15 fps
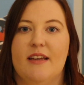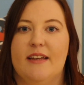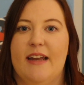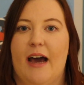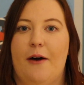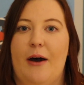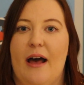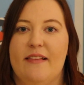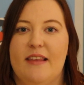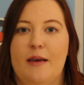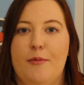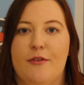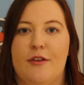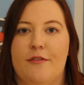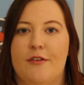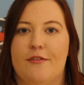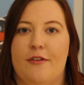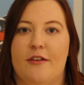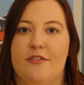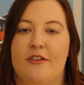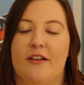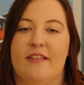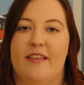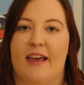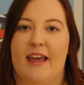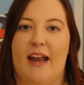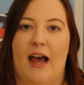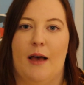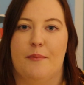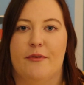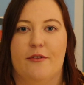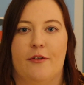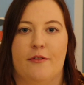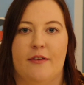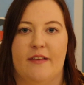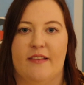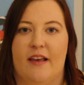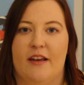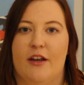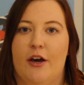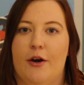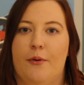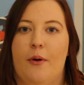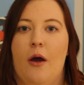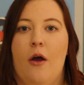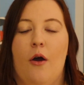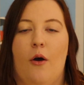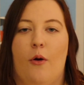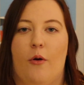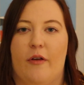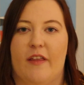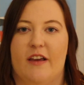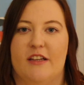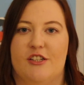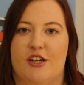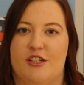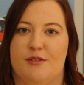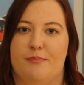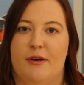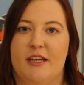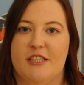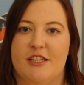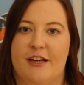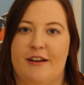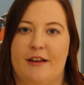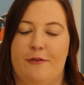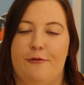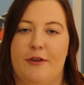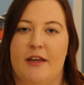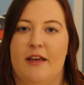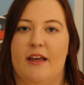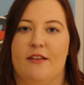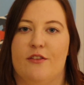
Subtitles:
Now, at table service restaurants, they can absolutely say no, or they can charge a plate sharing fee.